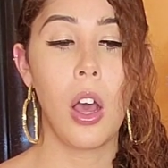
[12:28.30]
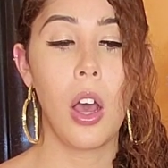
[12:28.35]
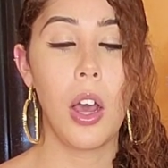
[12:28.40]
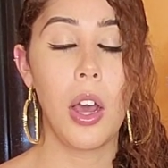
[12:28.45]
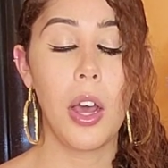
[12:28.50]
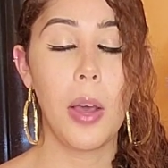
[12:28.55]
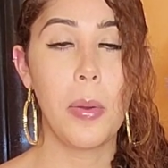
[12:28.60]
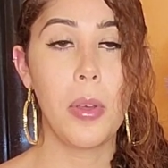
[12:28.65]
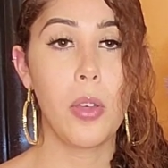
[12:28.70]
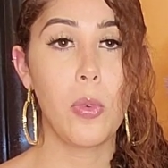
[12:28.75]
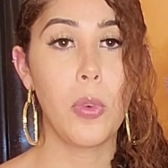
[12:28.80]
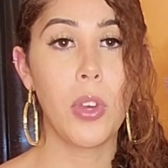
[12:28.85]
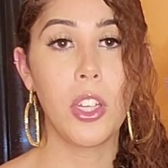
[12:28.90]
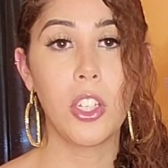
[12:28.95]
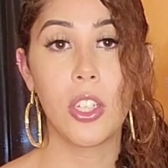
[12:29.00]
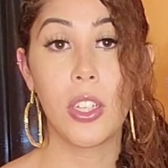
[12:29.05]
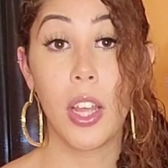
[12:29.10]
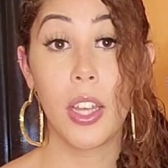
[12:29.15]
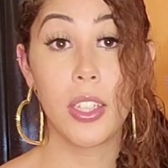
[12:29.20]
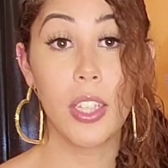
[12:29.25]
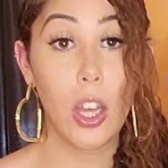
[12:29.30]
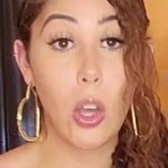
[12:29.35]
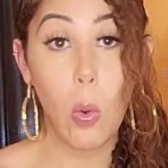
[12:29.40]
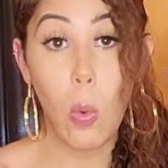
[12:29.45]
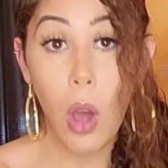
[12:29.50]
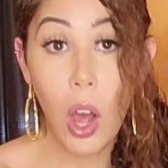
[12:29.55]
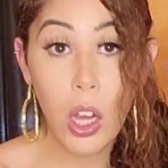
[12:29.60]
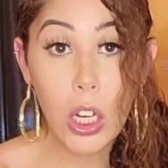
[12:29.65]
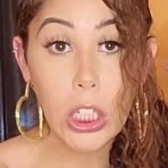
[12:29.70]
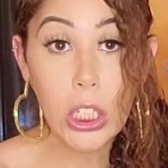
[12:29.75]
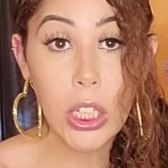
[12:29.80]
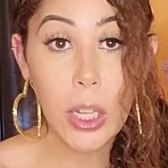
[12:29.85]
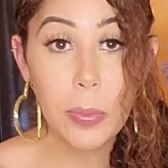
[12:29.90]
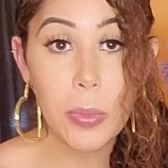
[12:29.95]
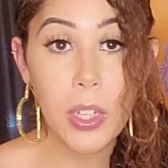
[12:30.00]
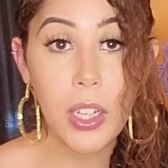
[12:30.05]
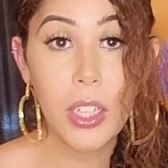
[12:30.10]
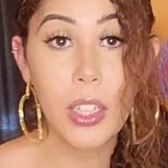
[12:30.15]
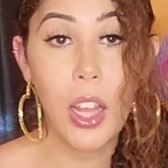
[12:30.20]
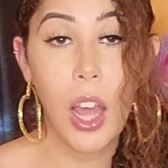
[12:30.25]
and we can just like take a walk or
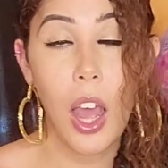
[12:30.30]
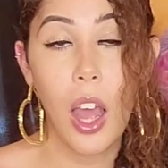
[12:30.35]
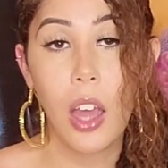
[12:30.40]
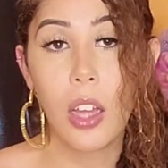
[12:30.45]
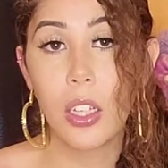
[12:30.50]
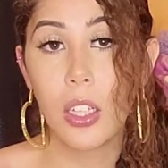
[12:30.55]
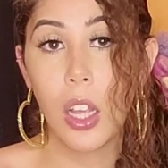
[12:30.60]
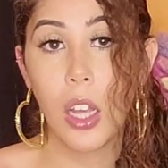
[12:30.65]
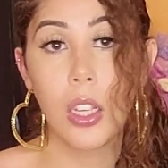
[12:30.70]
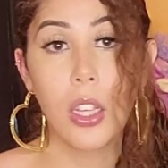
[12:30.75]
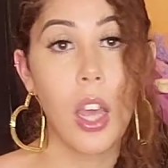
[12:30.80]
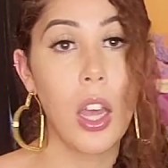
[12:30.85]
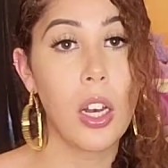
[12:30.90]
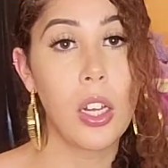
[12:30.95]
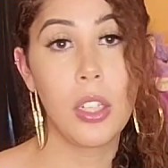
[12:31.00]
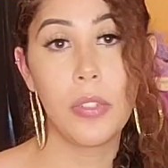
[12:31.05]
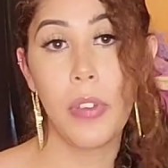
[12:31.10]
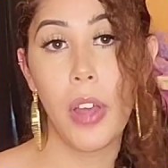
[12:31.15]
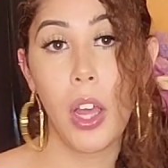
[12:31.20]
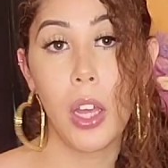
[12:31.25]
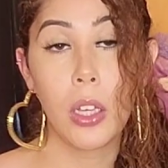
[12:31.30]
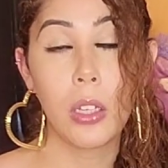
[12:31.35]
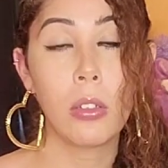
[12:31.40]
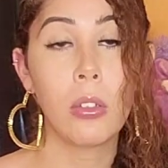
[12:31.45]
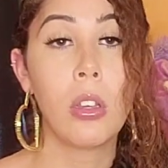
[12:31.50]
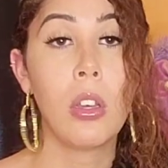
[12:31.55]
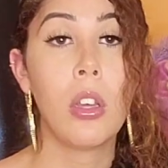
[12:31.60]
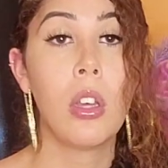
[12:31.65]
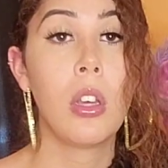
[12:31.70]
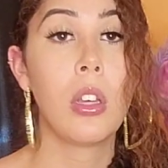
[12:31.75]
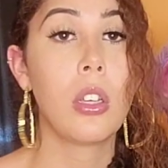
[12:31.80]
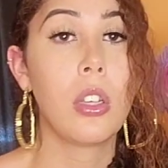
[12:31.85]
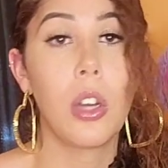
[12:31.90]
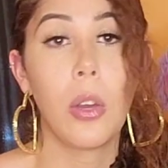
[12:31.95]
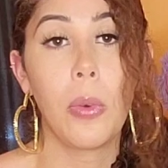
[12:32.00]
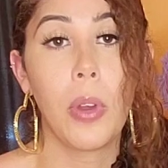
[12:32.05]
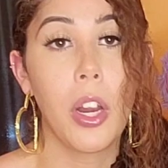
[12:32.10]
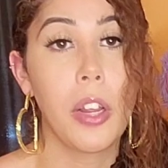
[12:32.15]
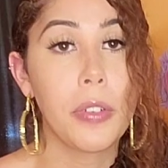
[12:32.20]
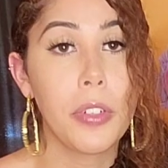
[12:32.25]
something like that. I was like, yeah, that's fine, you
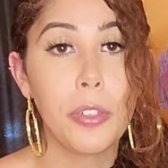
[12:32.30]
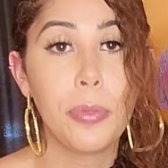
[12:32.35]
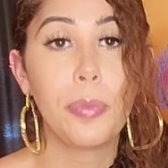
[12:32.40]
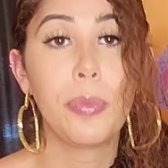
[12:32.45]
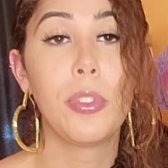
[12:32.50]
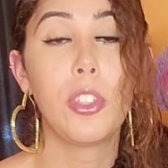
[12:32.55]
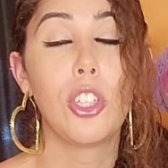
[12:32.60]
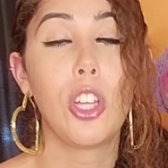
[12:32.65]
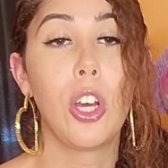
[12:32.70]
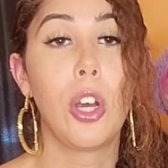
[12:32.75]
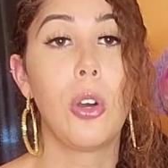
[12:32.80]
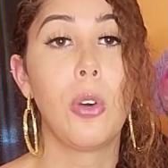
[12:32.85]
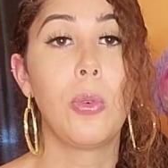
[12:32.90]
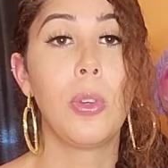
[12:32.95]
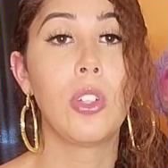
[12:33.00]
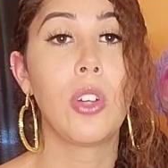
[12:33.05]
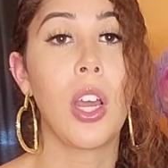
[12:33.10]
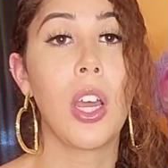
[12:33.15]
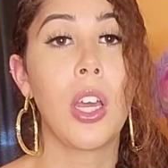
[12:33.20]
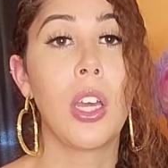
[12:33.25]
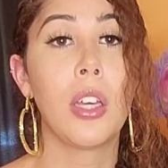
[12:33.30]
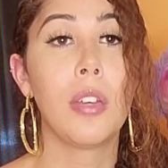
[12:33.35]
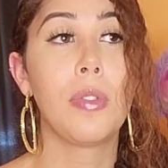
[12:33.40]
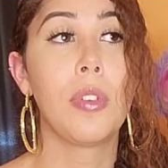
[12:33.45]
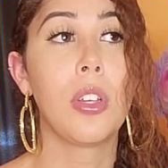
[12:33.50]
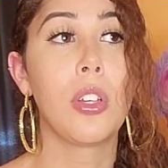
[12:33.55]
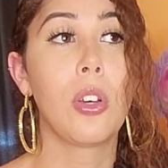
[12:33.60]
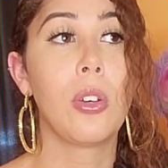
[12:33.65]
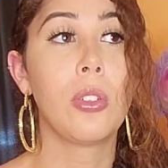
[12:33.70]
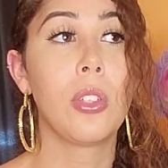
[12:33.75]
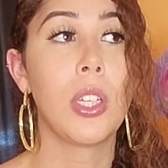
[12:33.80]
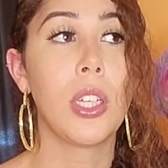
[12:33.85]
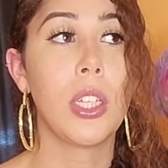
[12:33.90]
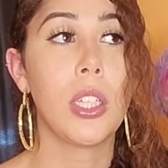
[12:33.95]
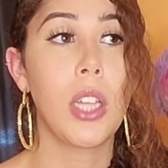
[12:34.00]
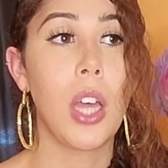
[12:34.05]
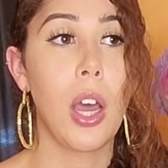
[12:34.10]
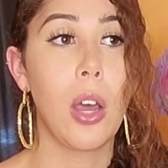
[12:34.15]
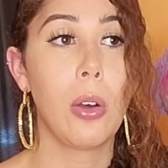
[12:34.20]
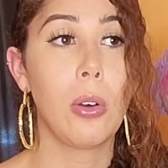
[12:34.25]
know, whatever. So we drive and go to
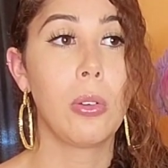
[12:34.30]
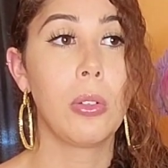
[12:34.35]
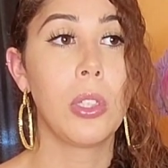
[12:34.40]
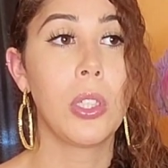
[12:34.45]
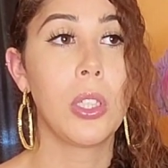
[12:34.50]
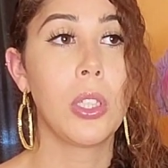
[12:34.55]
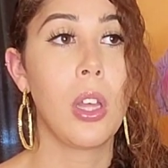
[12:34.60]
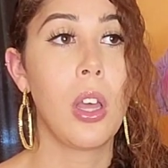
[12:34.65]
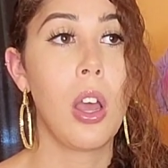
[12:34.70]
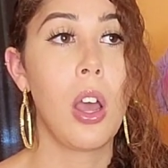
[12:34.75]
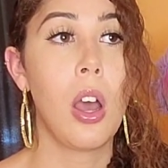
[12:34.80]
his house.